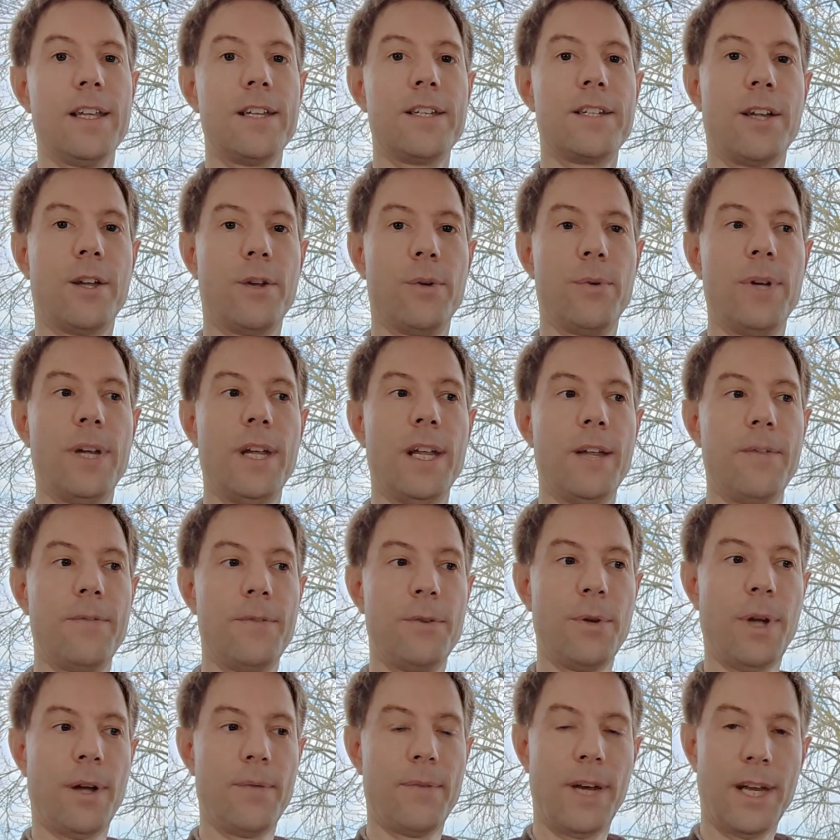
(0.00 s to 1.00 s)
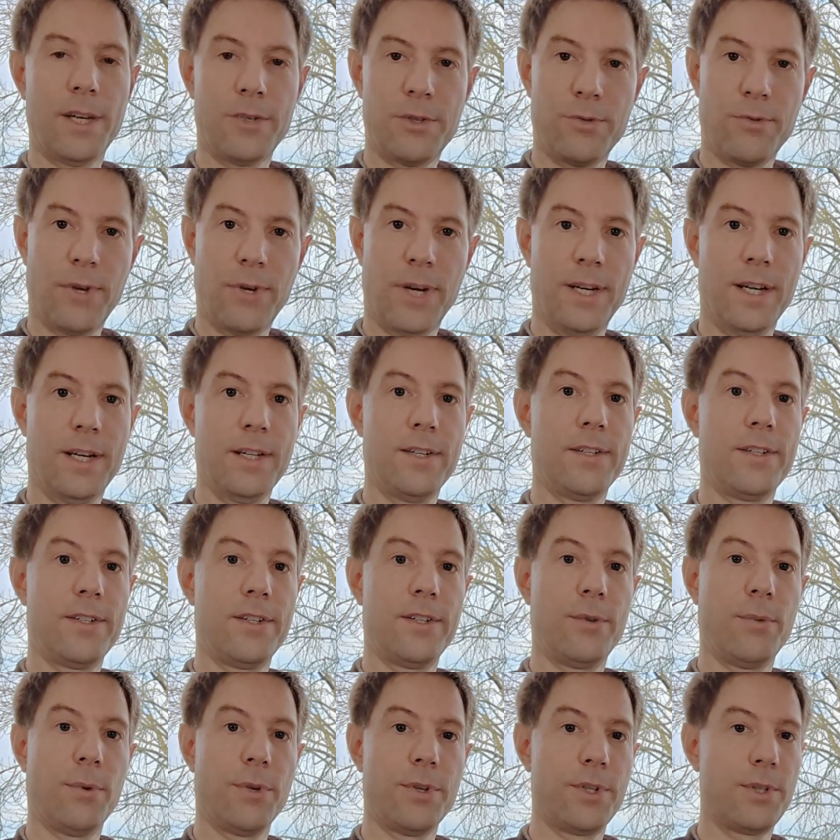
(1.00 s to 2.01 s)
So if you have electric radiators
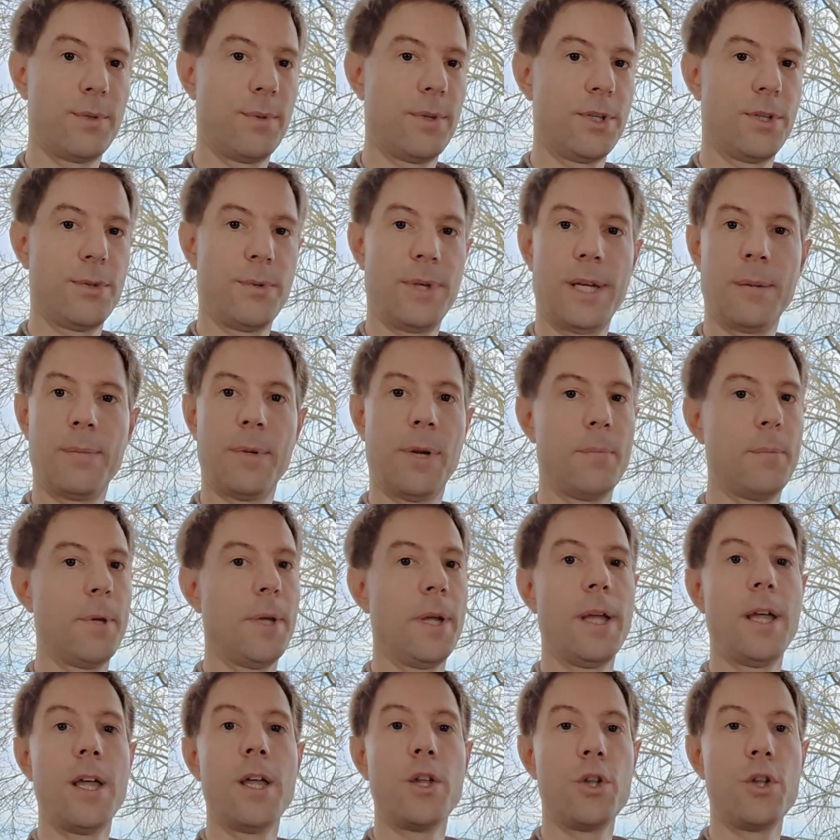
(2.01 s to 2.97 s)
and you want to switch to a heat pump,